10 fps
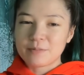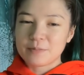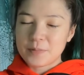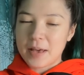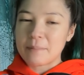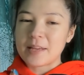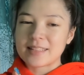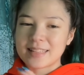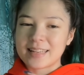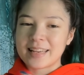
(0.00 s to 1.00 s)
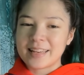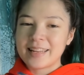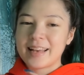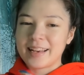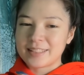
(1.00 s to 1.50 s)
that makes it hit
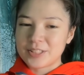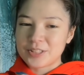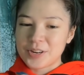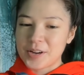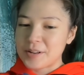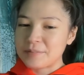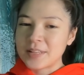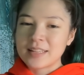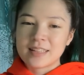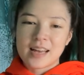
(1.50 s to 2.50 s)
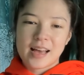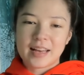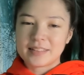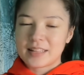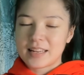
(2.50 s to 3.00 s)
extra.
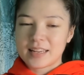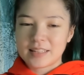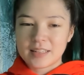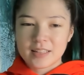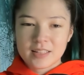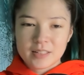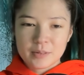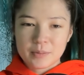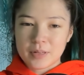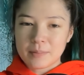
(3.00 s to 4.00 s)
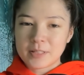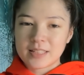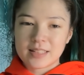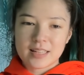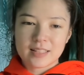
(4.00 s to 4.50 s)
And then we come into
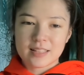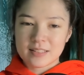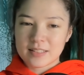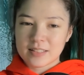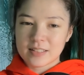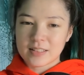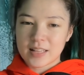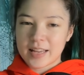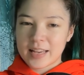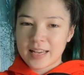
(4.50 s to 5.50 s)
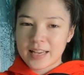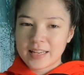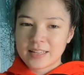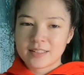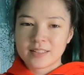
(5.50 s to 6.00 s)
this
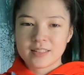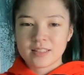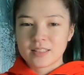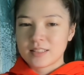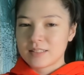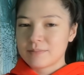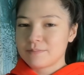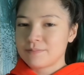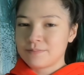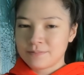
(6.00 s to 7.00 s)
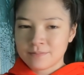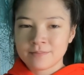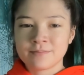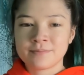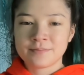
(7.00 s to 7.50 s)
sleigh.
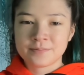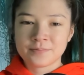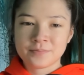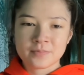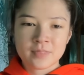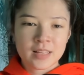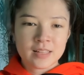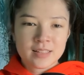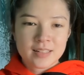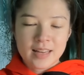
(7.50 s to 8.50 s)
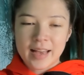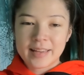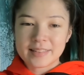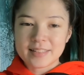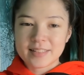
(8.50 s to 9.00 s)
And
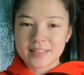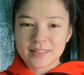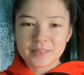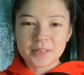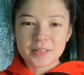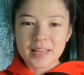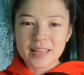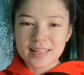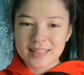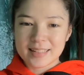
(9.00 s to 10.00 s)
still look at